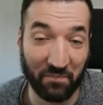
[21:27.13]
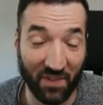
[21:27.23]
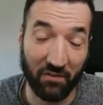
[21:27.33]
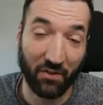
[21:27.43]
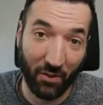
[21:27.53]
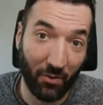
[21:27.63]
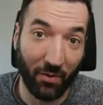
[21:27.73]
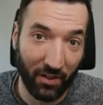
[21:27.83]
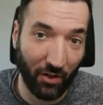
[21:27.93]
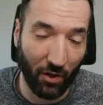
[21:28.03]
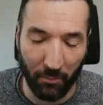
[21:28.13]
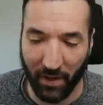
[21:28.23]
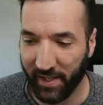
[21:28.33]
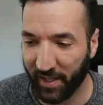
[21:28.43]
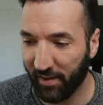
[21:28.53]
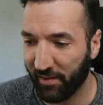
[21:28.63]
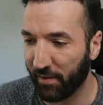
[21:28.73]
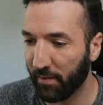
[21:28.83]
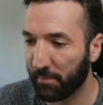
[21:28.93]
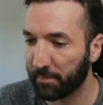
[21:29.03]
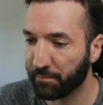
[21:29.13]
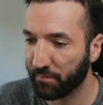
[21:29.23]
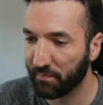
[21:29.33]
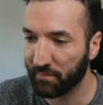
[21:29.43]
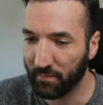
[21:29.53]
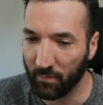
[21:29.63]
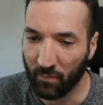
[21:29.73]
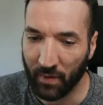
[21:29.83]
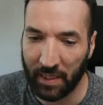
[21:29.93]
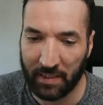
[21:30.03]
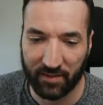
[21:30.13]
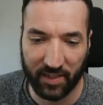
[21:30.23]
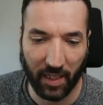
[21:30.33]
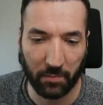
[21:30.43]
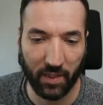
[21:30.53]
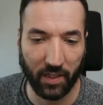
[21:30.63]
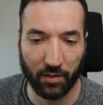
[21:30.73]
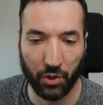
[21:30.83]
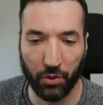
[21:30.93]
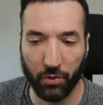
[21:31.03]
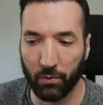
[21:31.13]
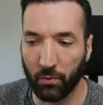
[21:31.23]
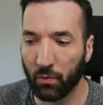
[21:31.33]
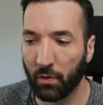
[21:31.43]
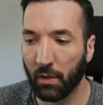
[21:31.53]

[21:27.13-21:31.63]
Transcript: even though in many cases it's tempting to